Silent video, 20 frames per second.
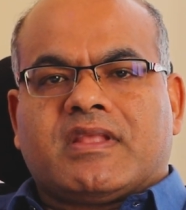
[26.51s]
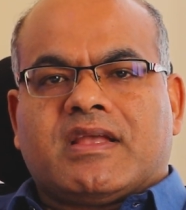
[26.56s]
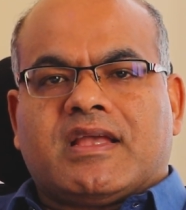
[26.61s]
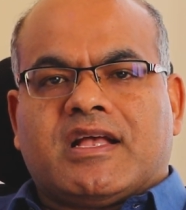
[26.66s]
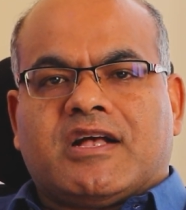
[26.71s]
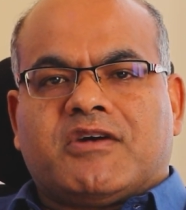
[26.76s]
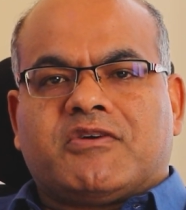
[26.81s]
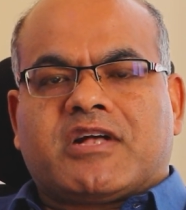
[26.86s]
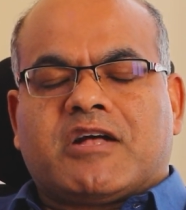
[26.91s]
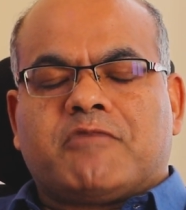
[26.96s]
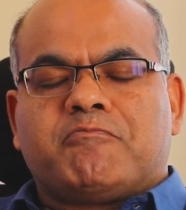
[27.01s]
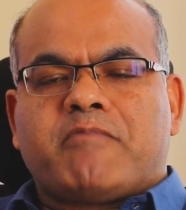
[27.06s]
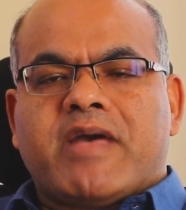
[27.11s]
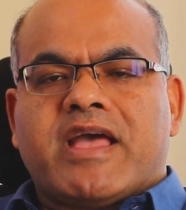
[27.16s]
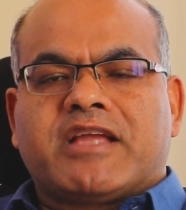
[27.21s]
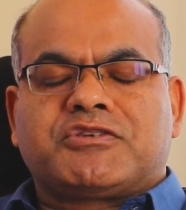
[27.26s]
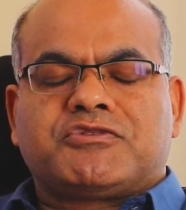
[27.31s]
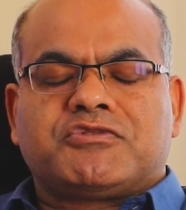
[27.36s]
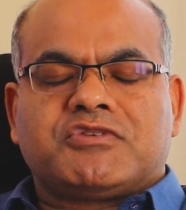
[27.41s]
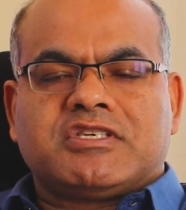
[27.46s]
I have come
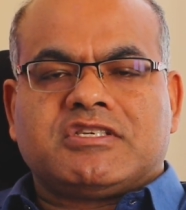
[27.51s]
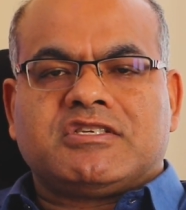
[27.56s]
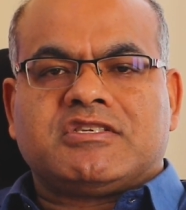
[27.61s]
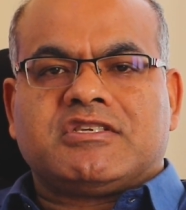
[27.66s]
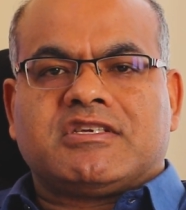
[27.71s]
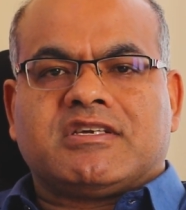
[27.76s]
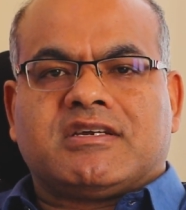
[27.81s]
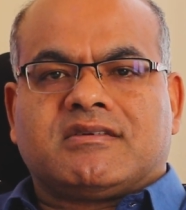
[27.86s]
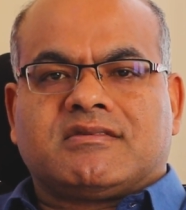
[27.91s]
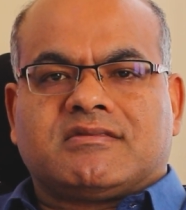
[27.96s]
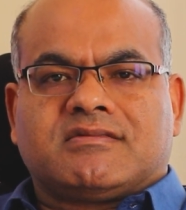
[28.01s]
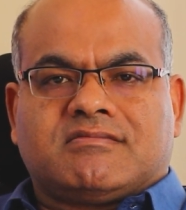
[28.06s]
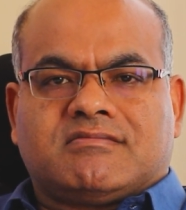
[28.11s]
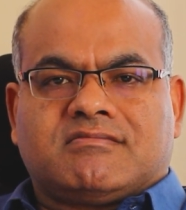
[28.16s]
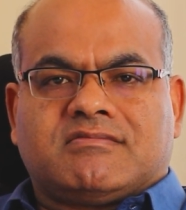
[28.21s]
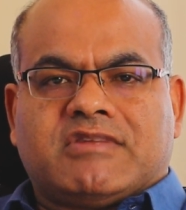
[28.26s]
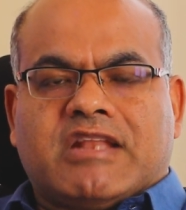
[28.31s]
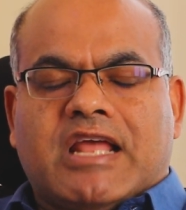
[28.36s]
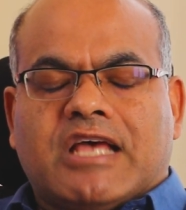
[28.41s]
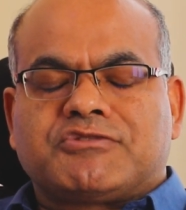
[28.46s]
back to India
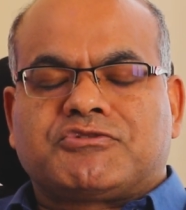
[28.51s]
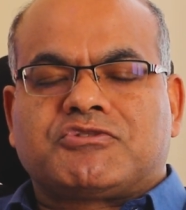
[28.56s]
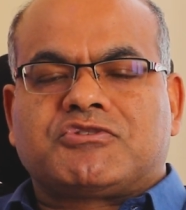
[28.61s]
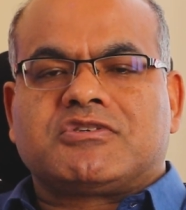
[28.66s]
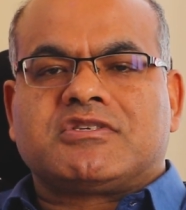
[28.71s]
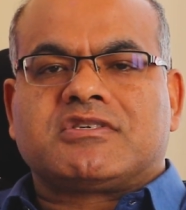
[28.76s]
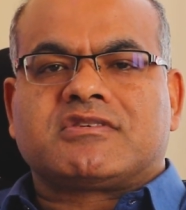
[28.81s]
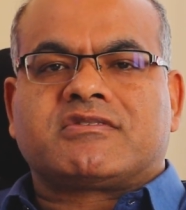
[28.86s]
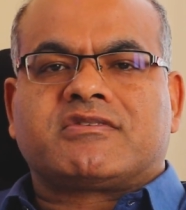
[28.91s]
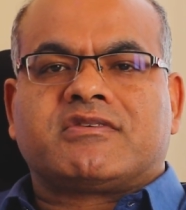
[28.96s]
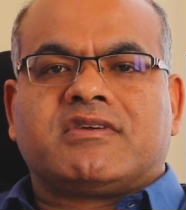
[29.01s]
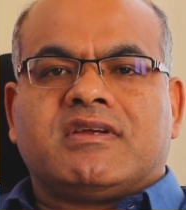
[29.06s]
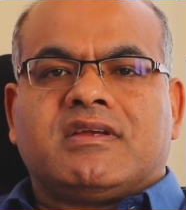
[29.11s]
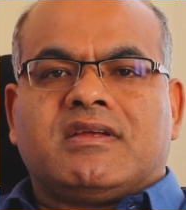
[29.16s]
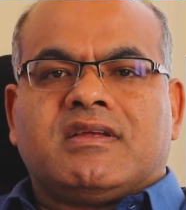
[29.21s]
last year,